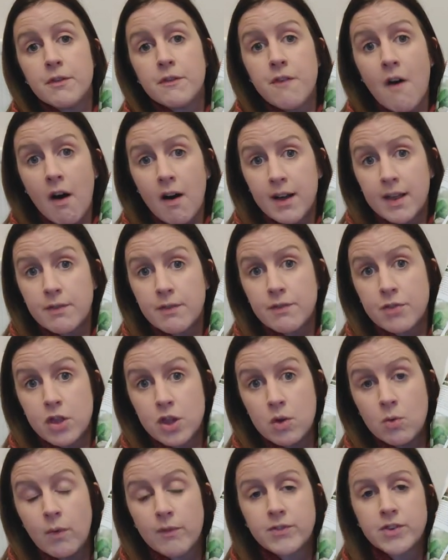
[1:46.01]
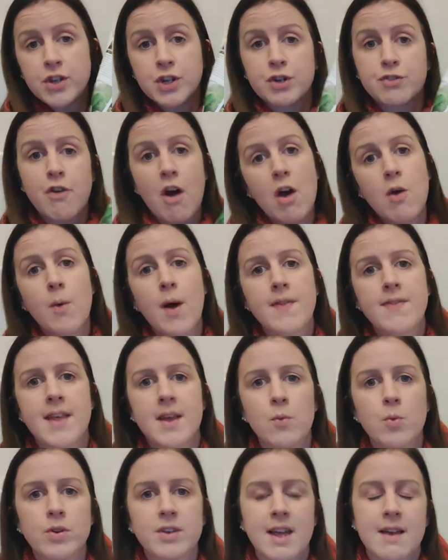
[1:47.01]
five that you wanted to grow and
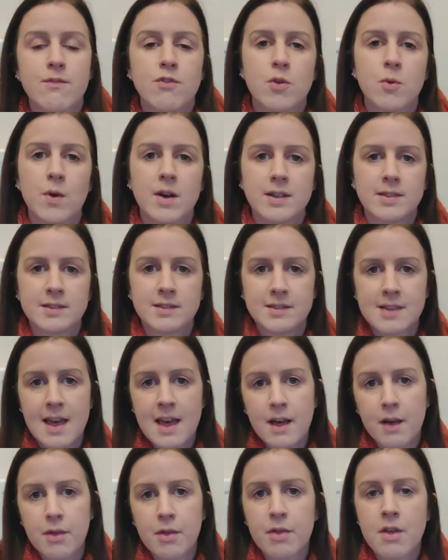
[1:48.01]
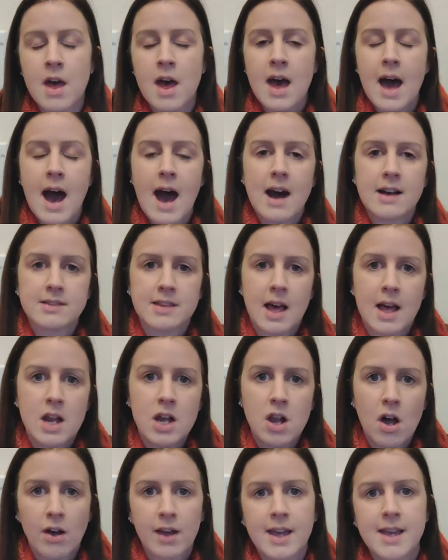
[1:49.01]
they would give you a sixth as
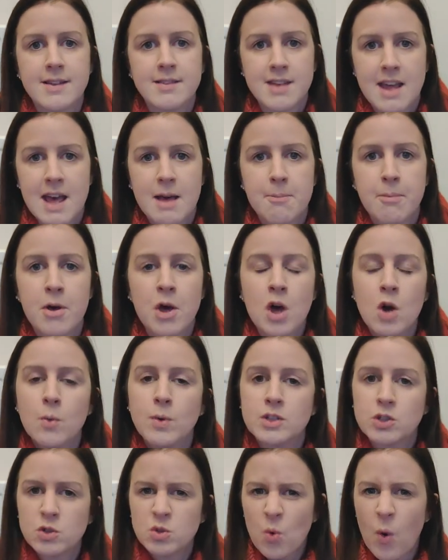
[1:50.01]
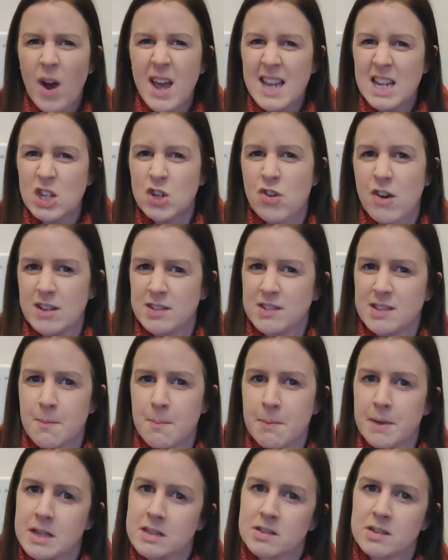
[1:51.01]
a lucky dip, which was quite
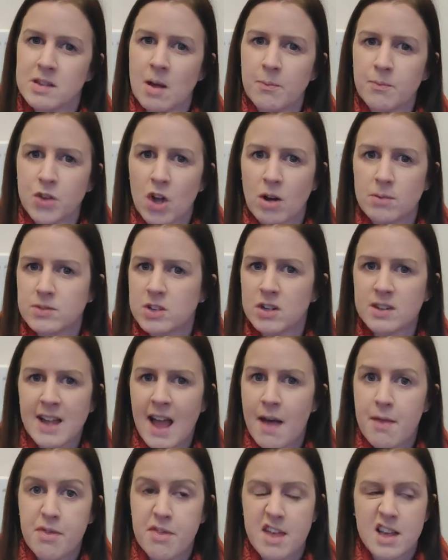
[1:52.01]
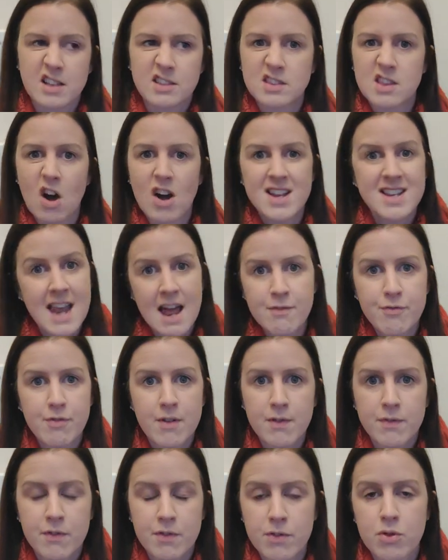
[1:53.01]
interesting because sometimes I'd get things that I'd
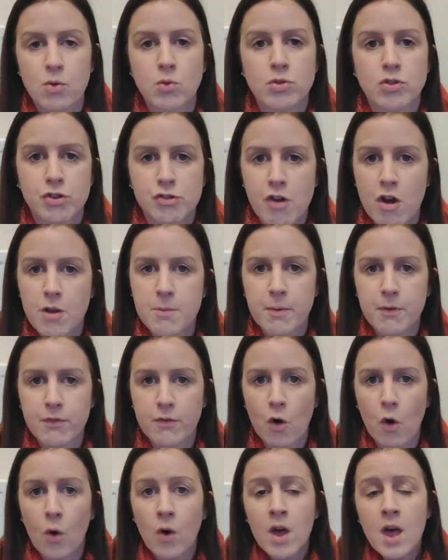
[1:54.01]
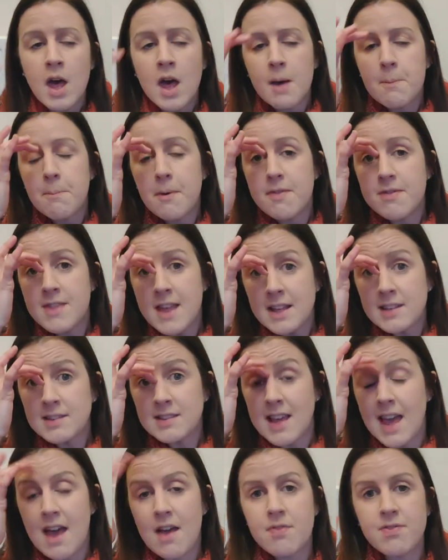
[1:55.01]
never even thought to grow before. But
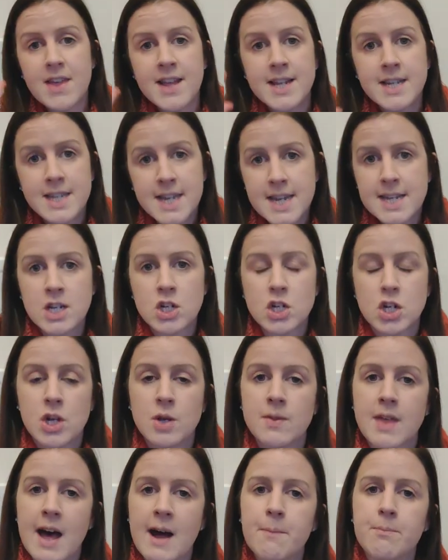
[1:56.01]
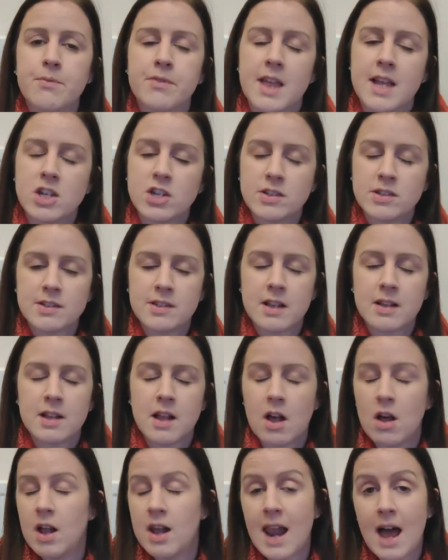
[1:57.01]
this year they didn't do that. They just
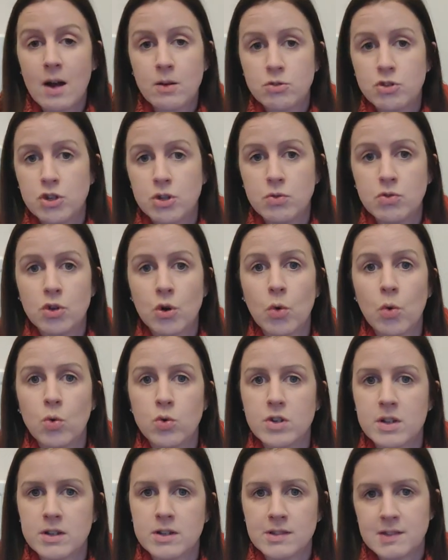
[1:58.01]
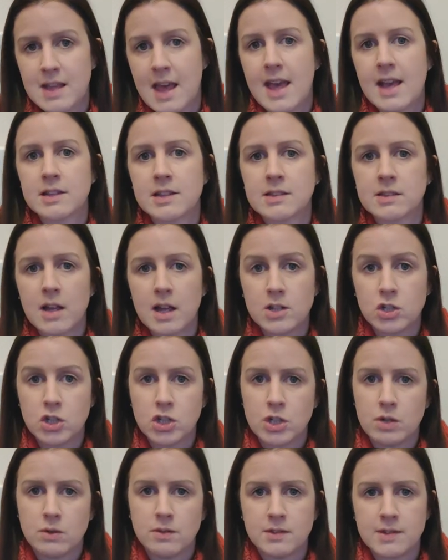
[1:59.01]
allowed you to order six and
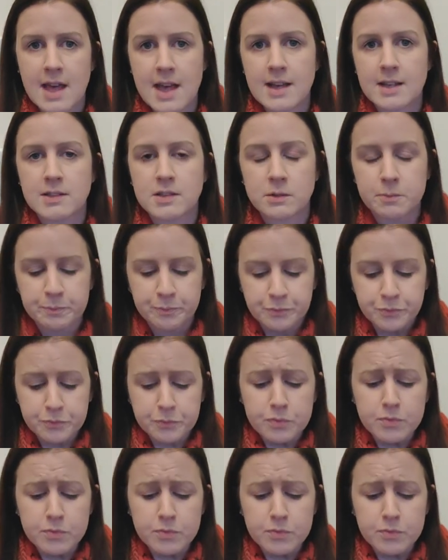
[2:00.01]
choose six.